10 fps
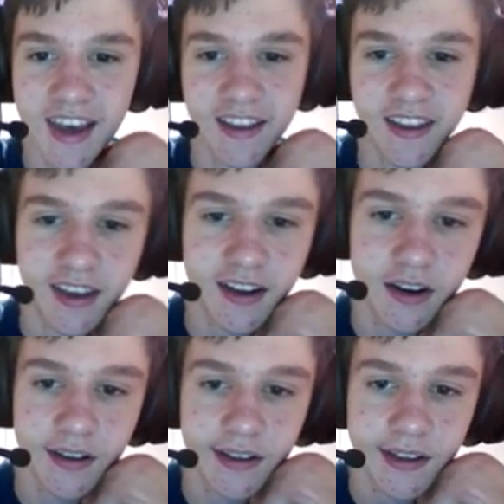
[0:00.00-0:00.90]
it did.
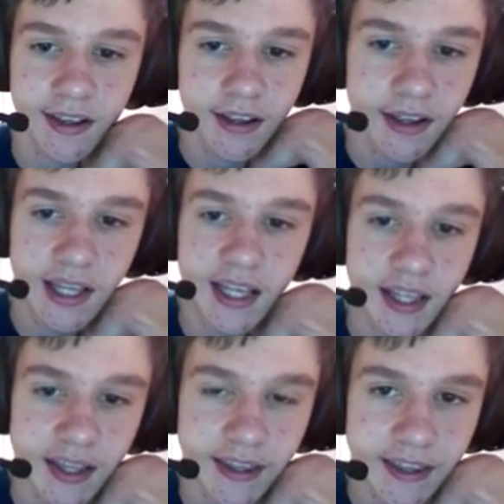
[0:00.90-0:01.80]

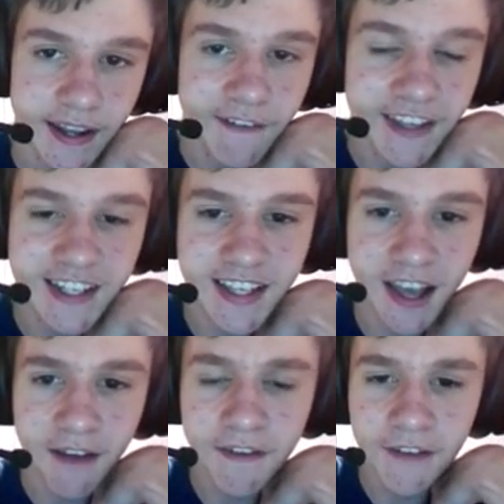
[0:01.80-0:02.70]
Now we just
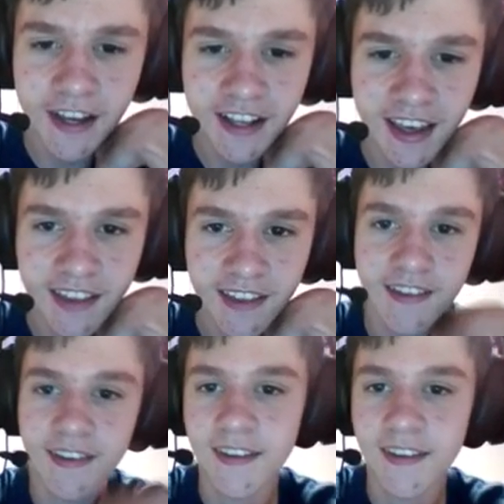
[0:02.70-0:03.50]
have to find Hazel.